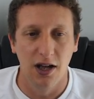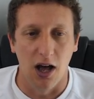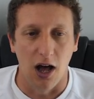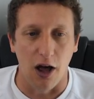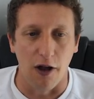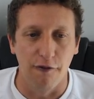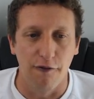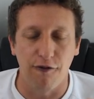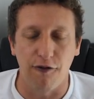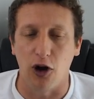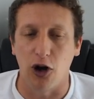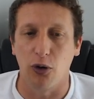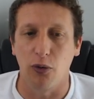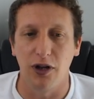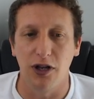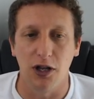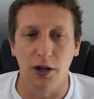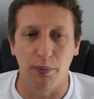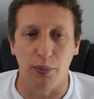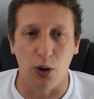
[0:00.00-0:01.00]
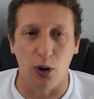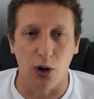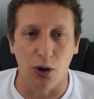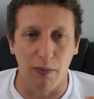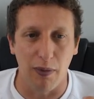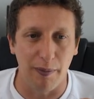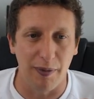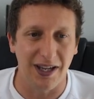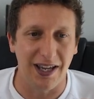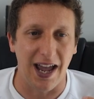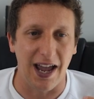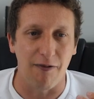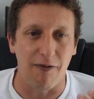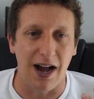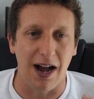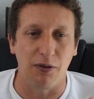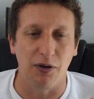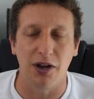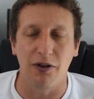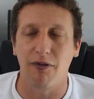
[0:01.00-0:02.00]
and following the ball and maybe getting
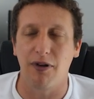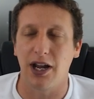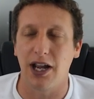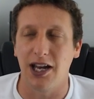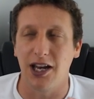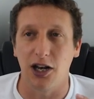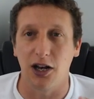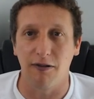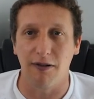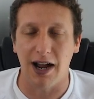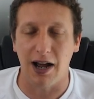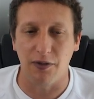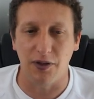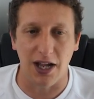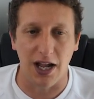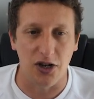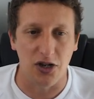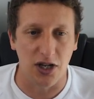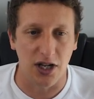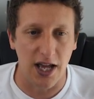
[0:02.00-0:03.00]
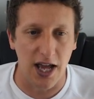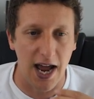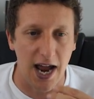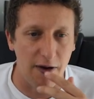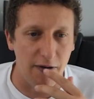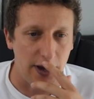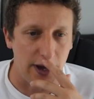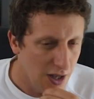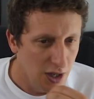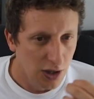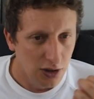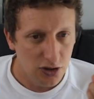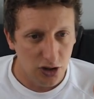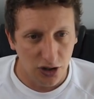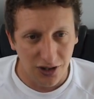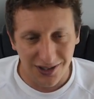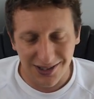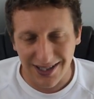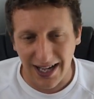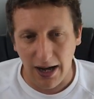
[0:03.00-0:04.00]
around in and around the edge of the area. So
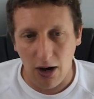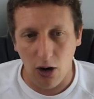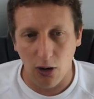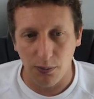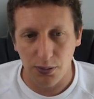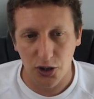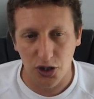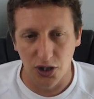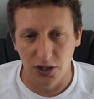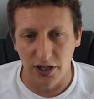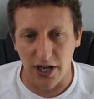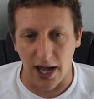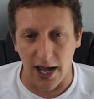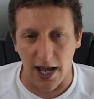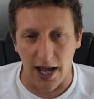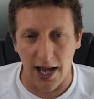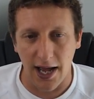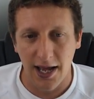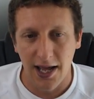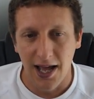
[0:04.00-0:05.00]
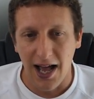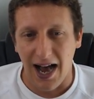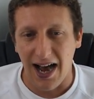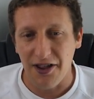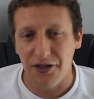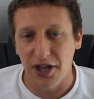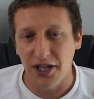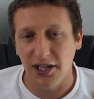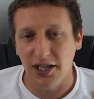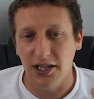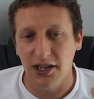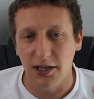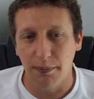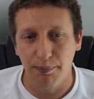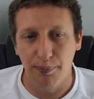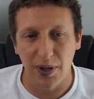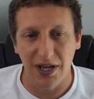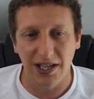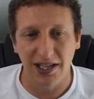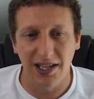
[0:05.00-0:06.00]
there's that option there. I think in the
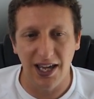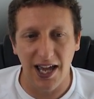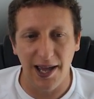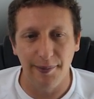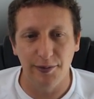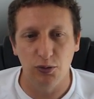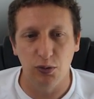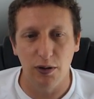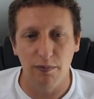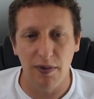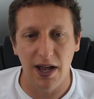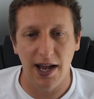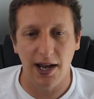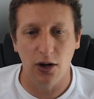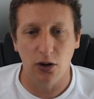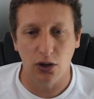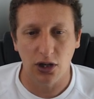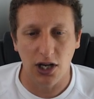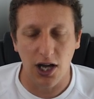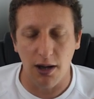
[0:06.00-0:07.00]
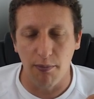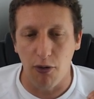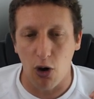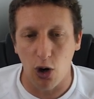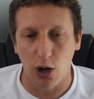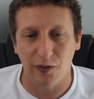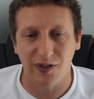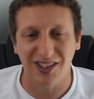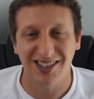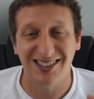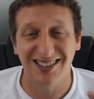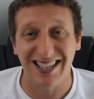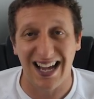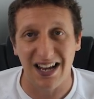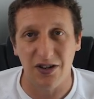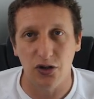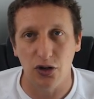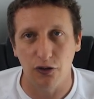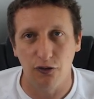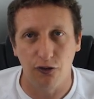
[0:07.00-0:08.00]
big games we may look at more of a
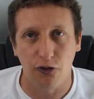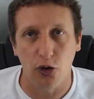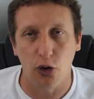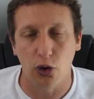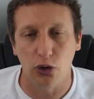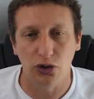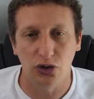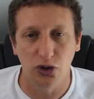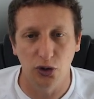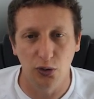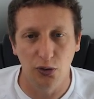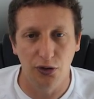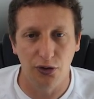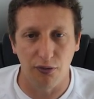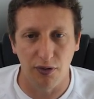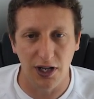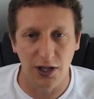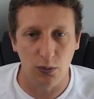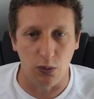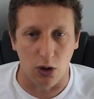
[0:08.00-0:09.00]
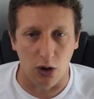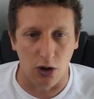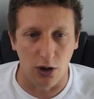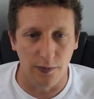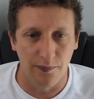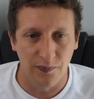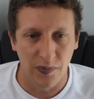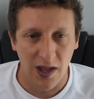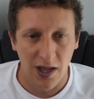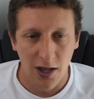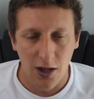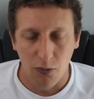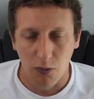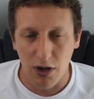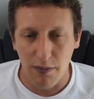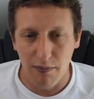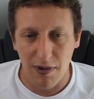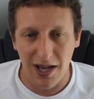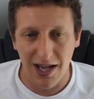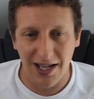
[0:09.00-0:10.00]
standard 4-2-3-1. We
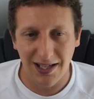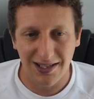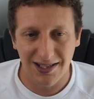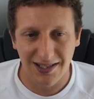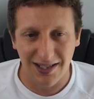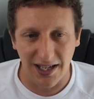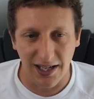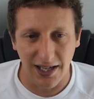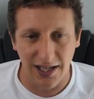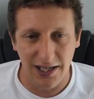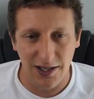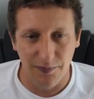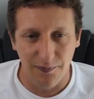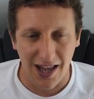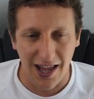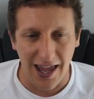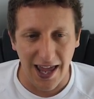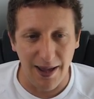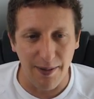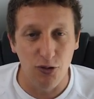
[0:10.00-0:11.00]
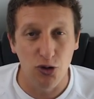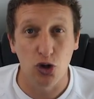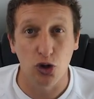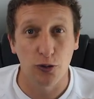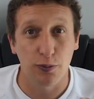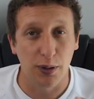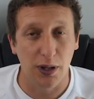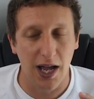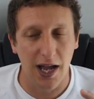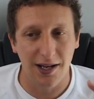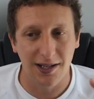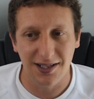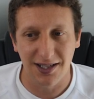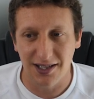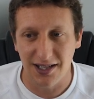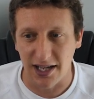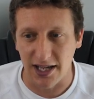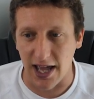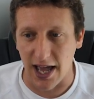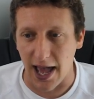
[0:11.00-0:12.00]
may see him just playing as a
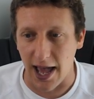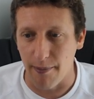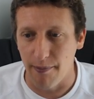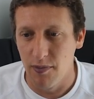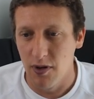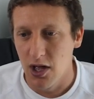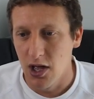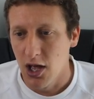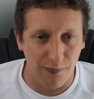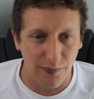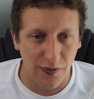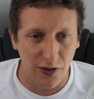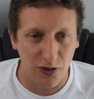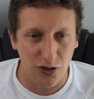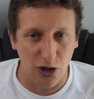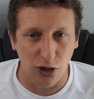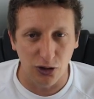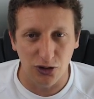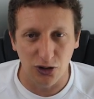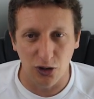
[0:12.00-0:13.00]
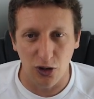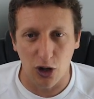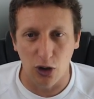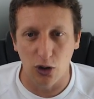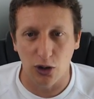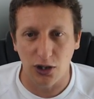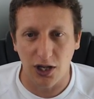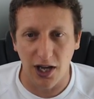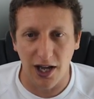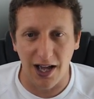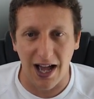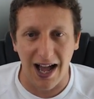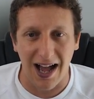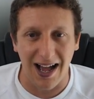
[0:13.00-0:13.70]
DM. There's also the look at